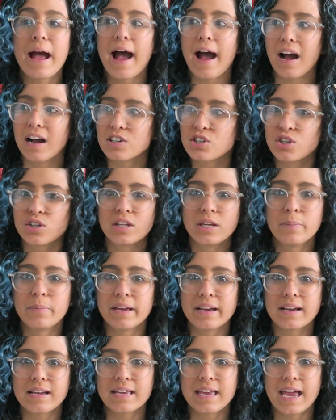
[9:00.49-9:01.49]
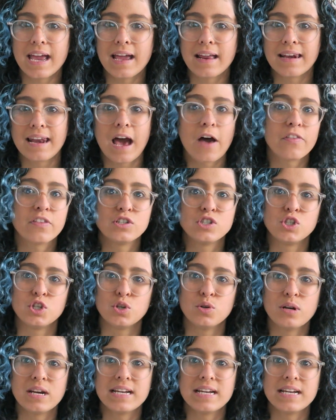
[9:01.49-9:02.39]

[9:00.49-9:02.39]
actually being a king now that Jude